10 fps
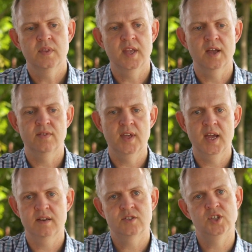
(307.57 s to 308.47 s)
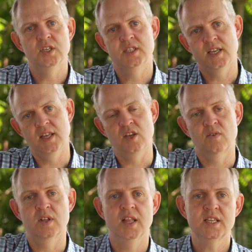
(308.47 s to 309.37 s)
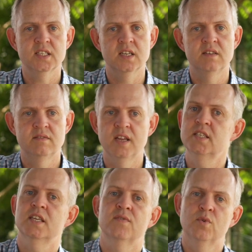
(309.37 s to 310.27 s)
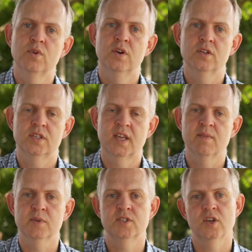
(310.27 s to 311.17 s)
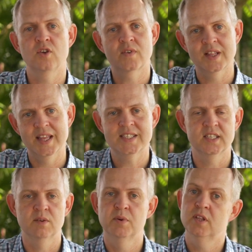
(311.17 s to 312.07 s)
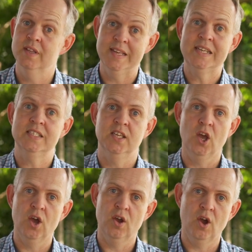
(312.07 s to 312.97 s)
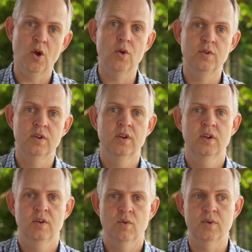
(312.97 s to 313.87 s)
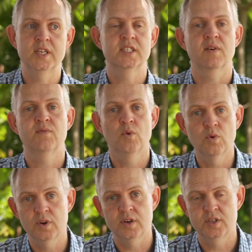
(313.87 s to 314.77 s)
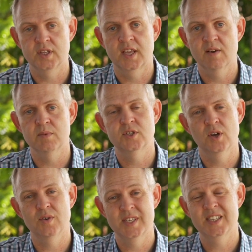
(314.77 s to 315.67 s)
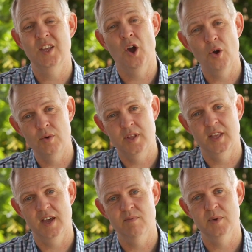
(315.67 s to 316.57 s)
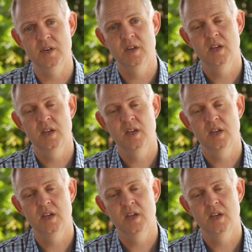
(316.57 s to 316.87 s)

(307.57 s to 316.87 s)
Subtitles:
Now that GST that you've collected needs to get forwarded onto the government. So you've collected it, but it's actually owed or needs to get forwarded to the government. So it's actually owed to the government.